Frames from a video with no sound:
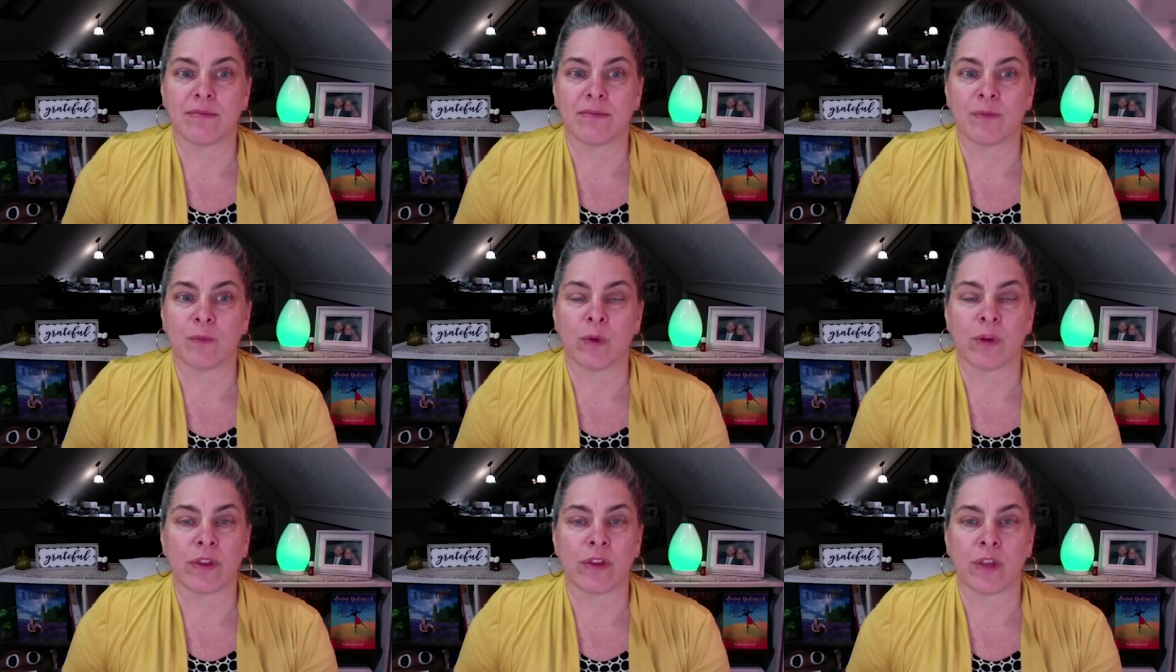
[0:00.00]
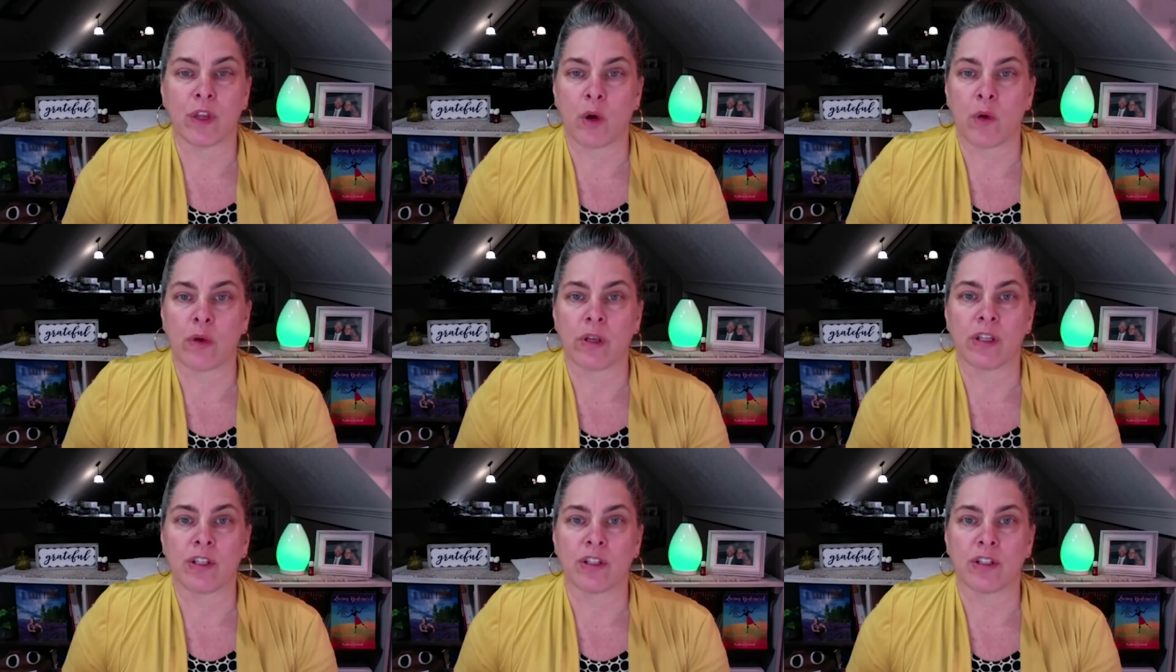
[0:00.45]
with
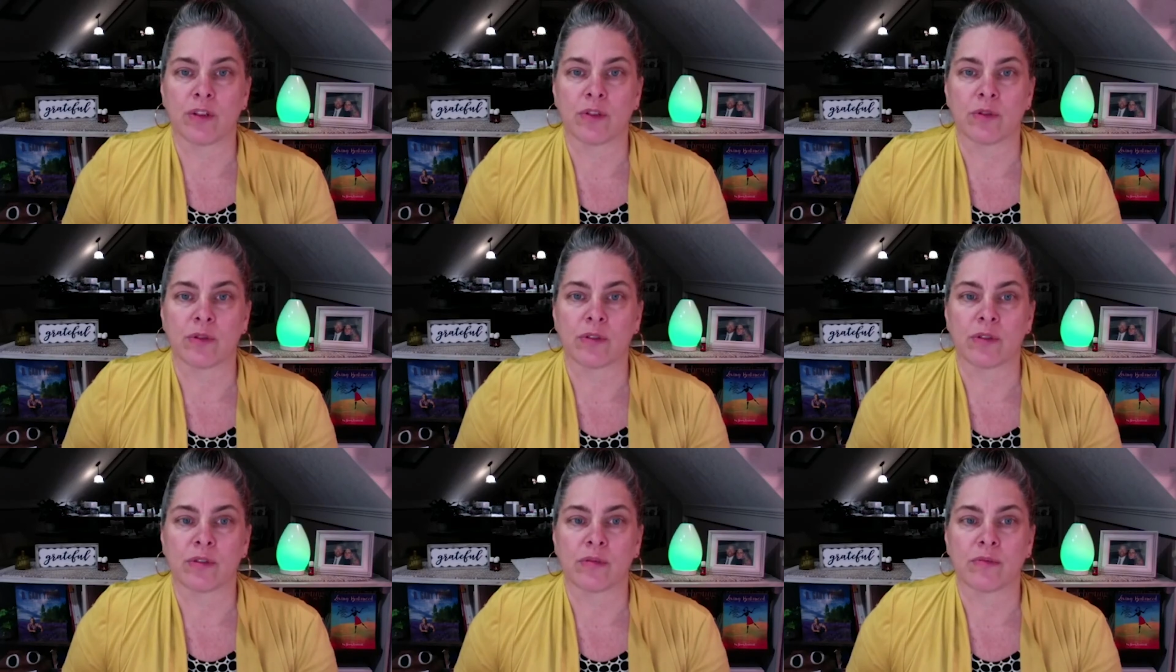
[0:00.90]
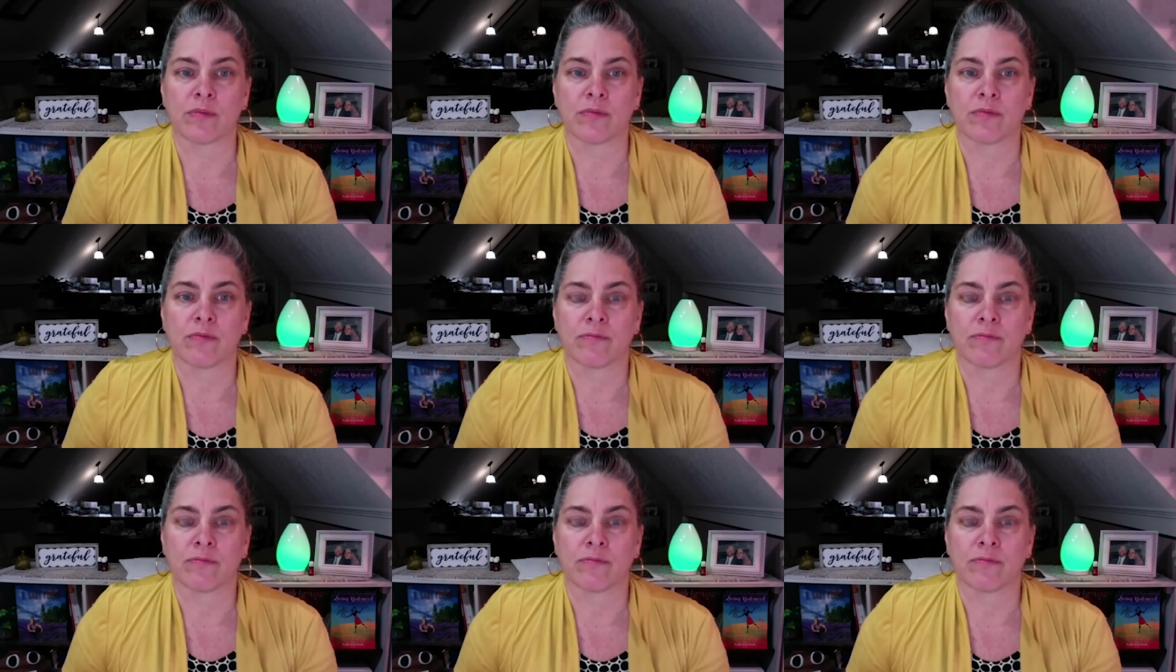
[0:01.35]
no issues.